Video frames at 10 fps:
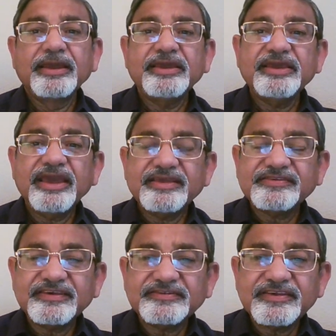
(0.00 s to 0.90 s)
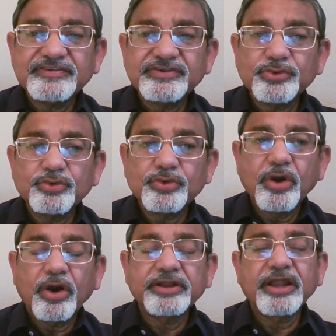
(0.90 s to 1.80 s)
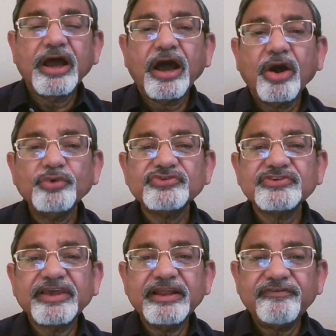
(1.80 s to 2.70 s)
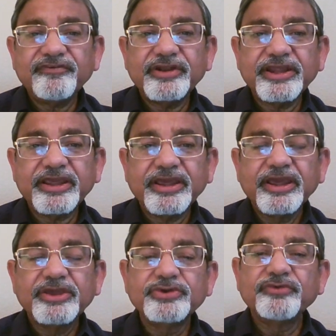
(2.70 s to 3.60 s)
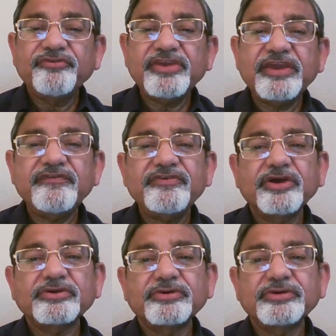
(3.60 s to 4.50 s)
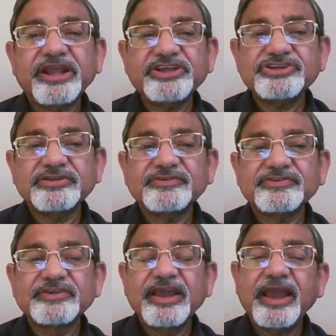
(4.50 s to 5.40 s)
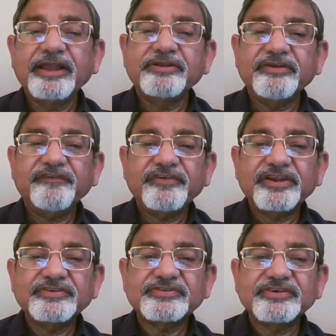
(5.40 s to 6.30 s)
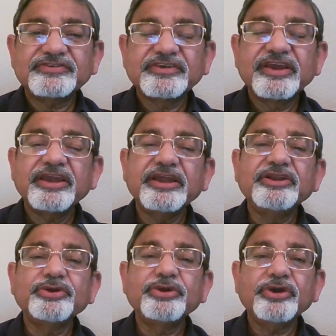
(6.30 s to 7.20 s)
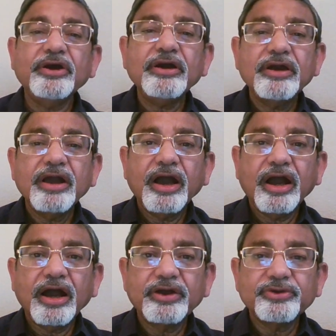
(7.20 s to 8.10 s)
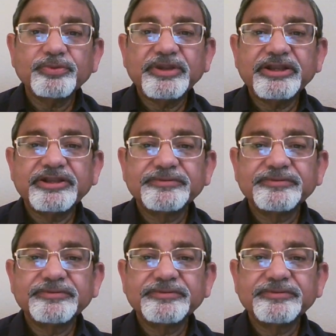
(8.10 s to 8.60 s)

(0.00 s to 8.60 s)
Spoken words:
He assesses you on how skillfully you weave your quotations and references into your argument.